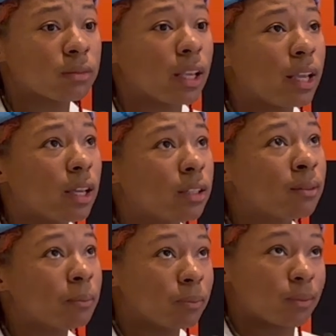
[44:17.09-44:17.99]
And
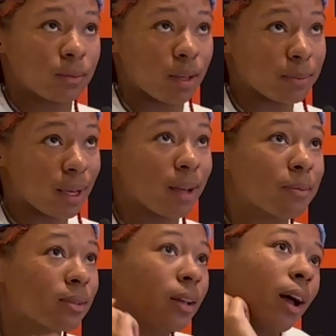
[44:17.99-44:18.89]

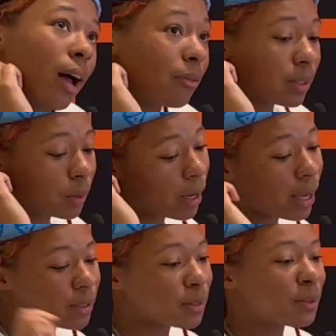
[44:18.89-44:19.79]
Sometimes I have a little
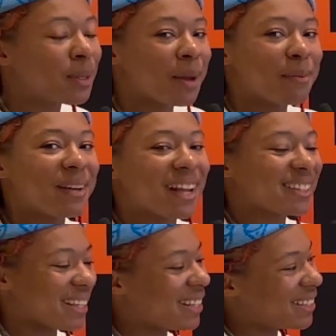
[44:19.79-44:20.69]
attitude, but
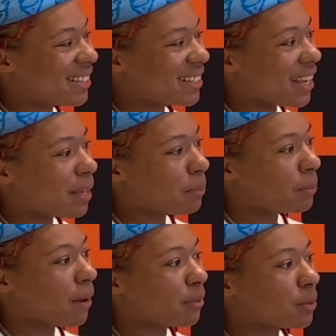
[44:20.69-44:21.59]
at the end of the day,
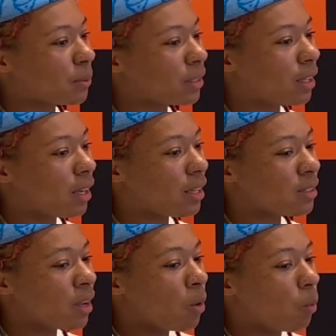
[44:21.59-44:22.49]
people have to
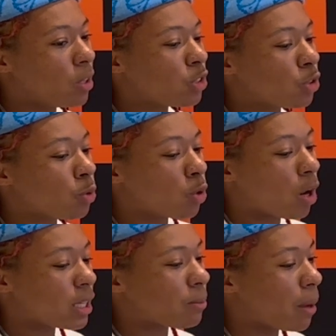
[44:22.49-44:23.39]
realize once you
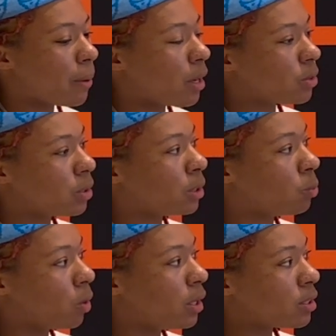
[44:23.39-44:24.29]
cross my boundary
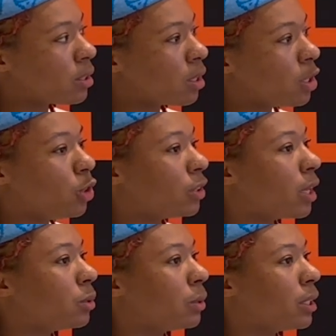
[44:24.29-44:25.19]
once, you're
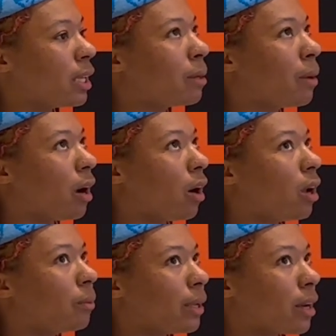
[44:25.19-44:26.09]
not doing it again. My
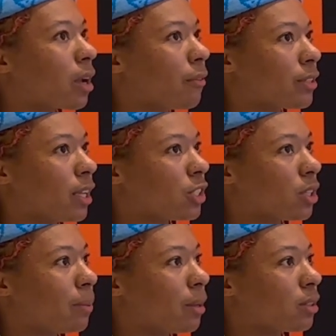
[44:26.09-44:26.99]
aunt, we had a
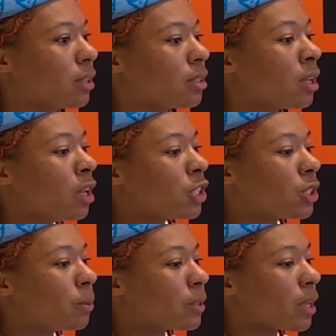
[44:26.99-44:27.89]
conversation about this.
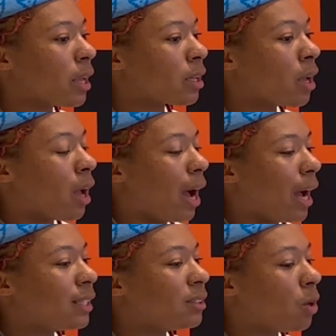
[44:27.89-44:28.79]
She was like,
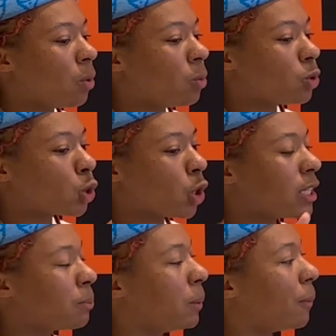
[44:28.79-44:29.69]
I don't
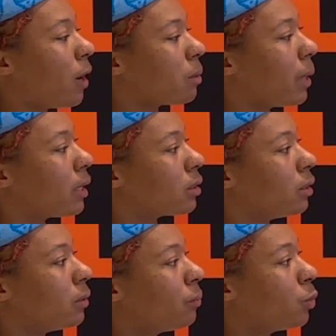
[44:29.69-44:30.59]
trust people
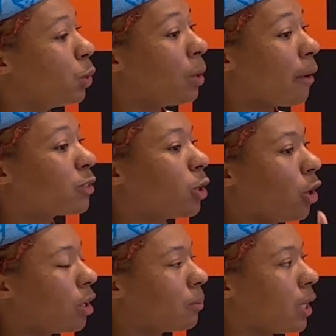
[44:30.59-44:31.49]
automatically. You have to
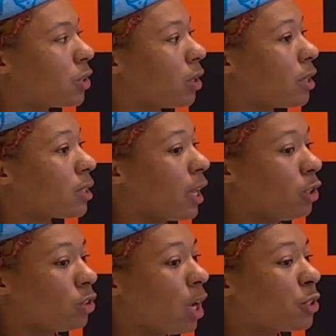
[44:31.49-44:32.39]
earn my trust, and
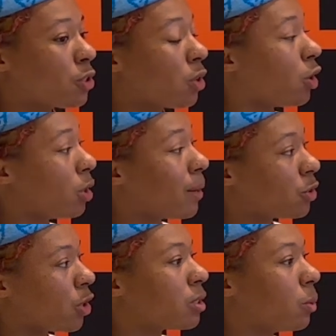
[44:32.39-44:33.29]
you're not just going to earn my
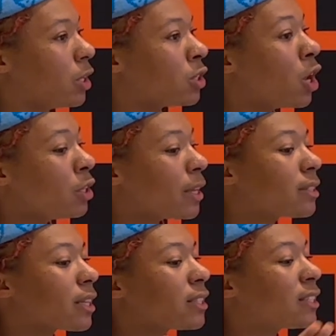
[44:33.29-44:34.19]
trust once. You have
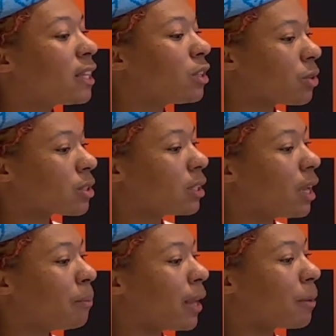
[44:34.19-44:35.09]
to
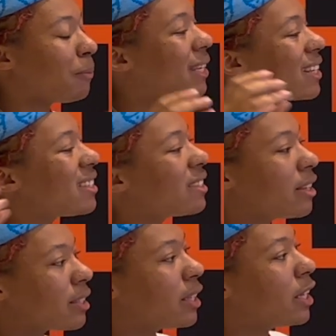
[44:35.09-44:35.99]
continuously and like be
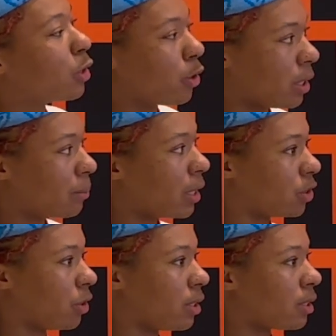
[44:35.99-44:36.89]
consistent in earning my
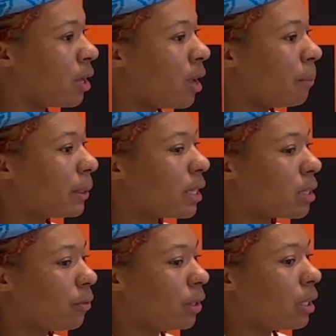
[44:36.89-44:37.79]
trust. Yeah. Because
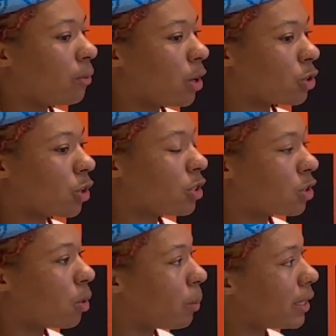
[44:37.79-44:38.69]
if we give our
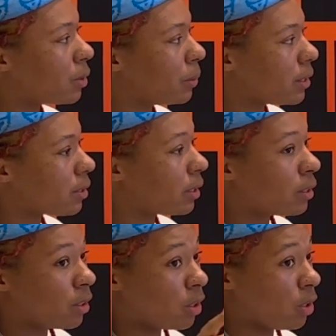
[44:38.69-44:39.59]
trust away too easily,
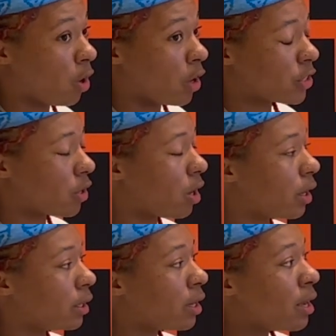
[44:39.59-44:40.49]
guard your
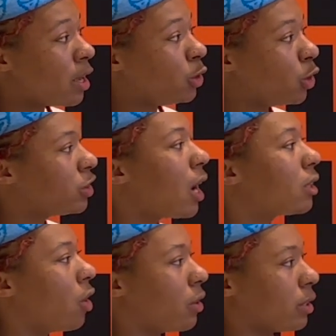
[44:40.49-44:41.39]
heart. You're
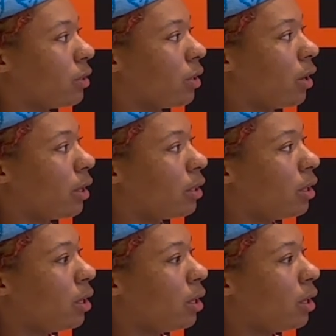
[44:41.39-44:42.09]
not guarding your heart.